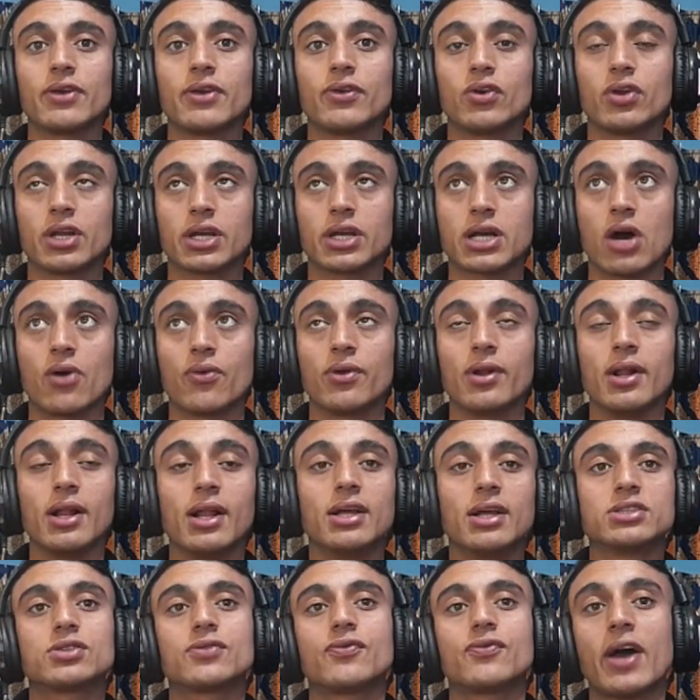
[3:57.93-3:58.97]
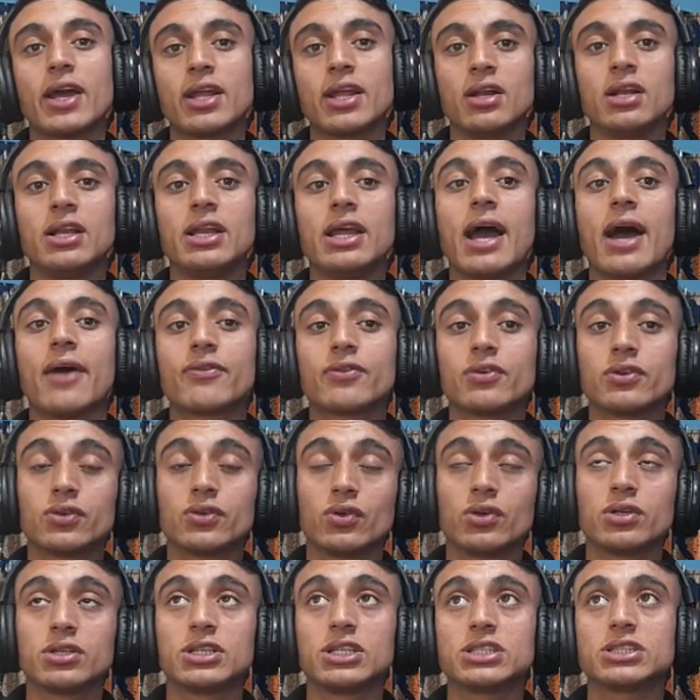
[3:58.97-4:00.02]
your account. So finally, after
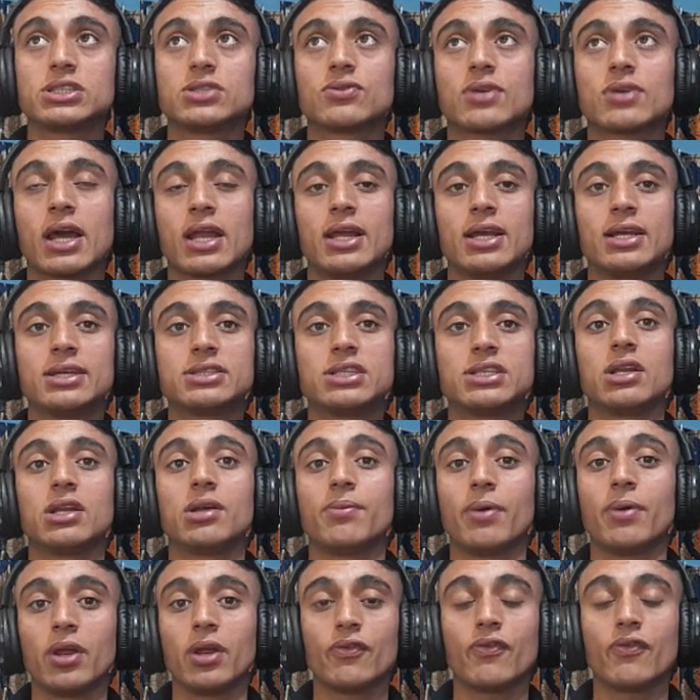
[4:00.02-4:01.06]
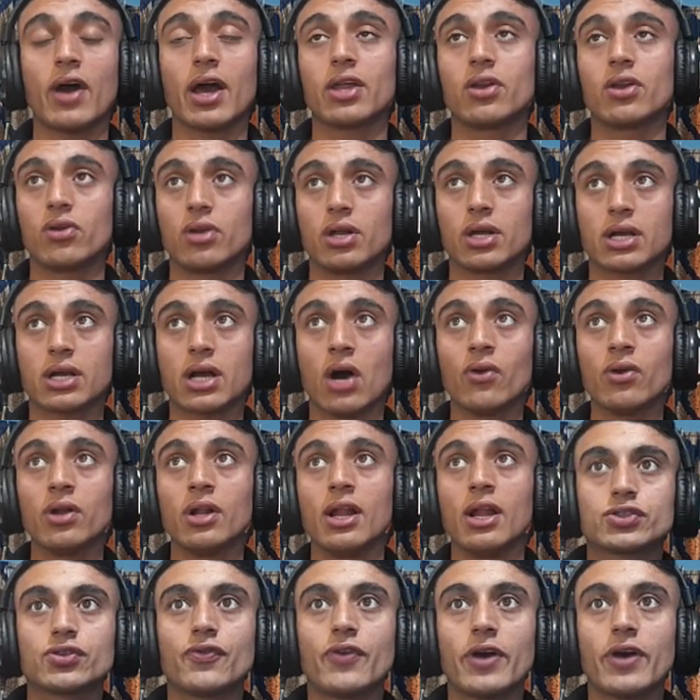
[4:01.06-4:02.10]
doing this, you can easily verify your account.
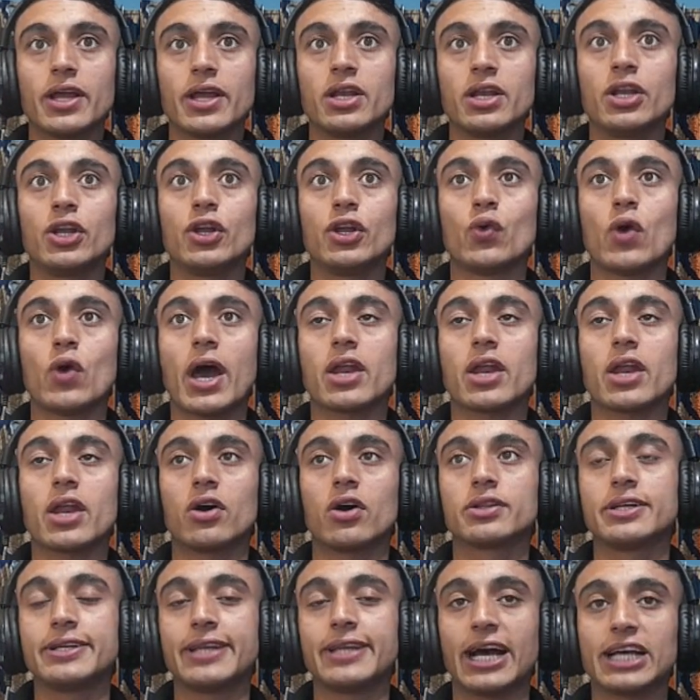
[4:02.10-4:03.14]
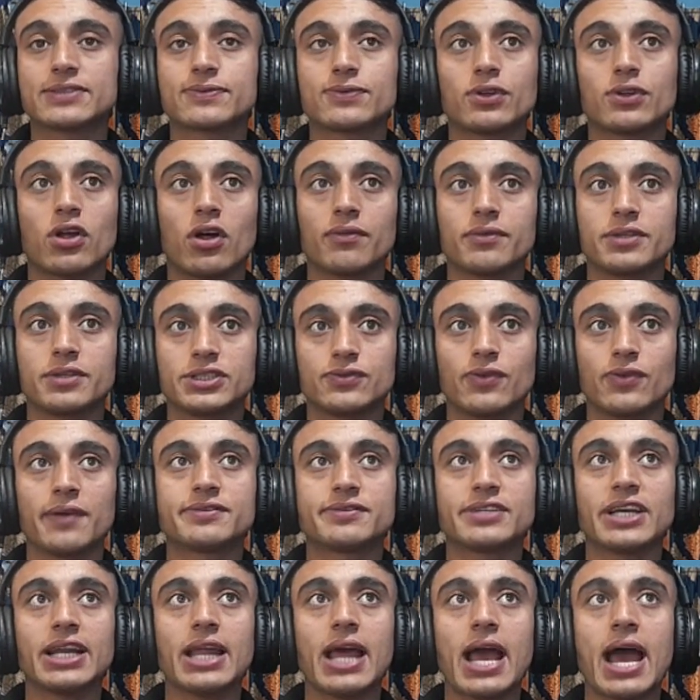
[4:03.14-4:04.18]
So finally, we are on the dashboard of this
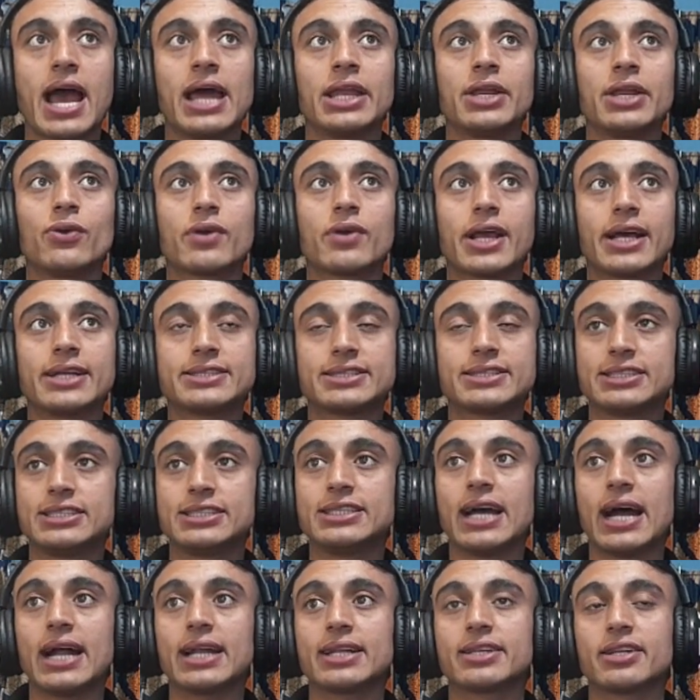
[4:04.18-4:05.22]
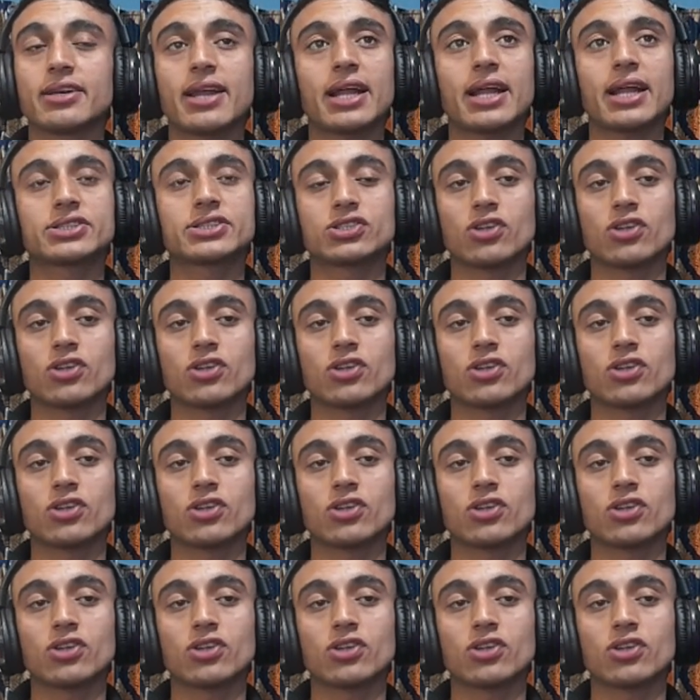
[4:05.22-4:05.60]
website, and you can see that there are